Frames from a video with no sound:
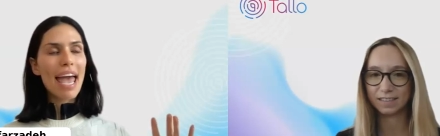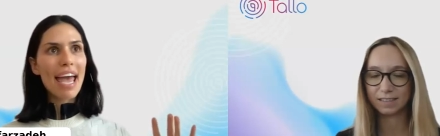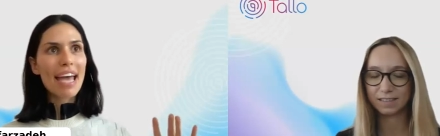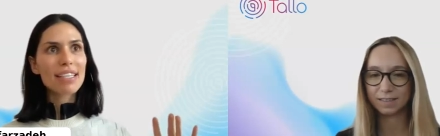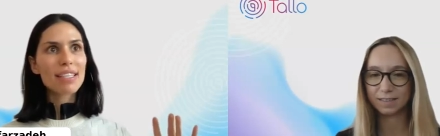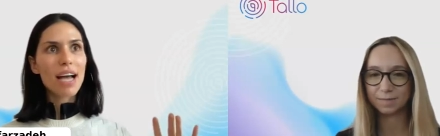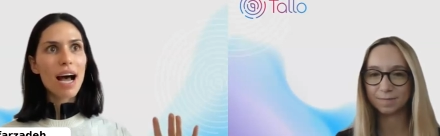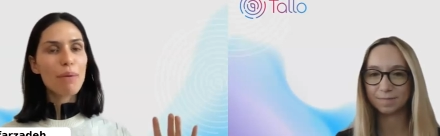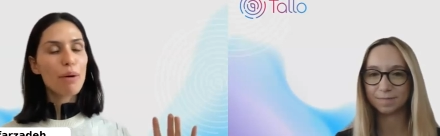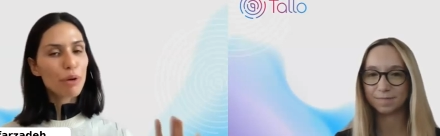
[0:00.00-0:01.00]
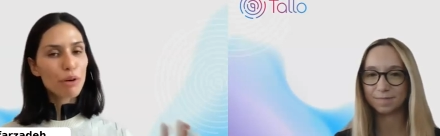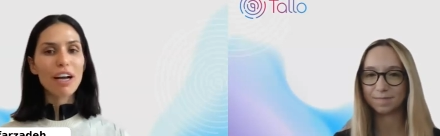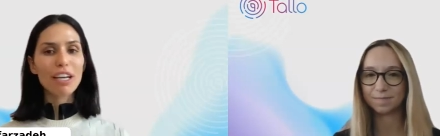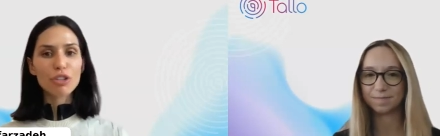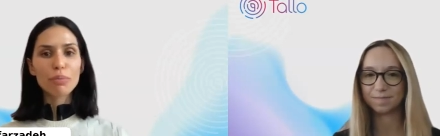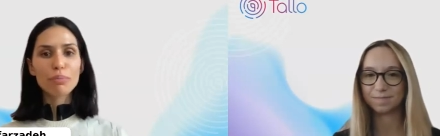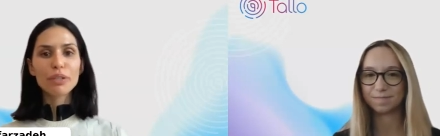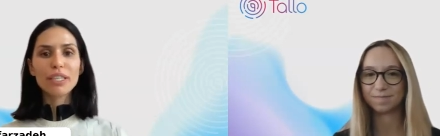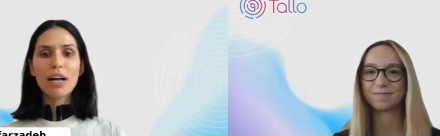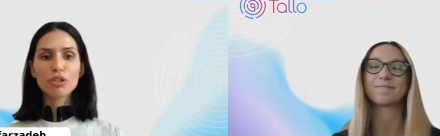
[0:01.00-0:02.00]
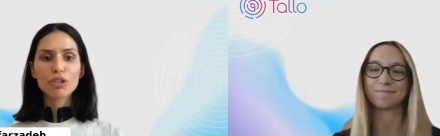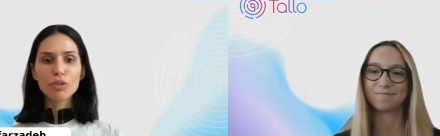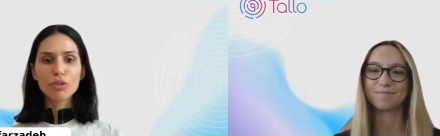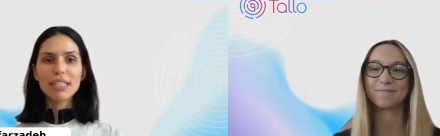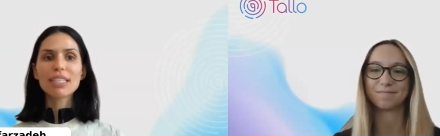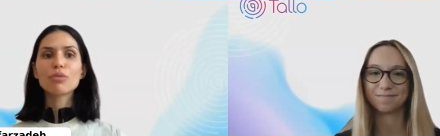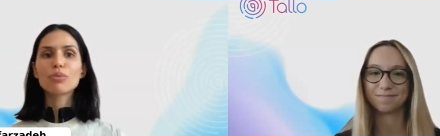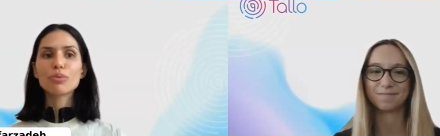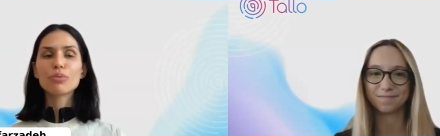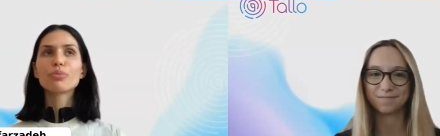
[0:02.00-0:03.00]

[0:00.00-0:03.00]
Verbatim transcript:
Speaker 1: and um, professional pre-health students, and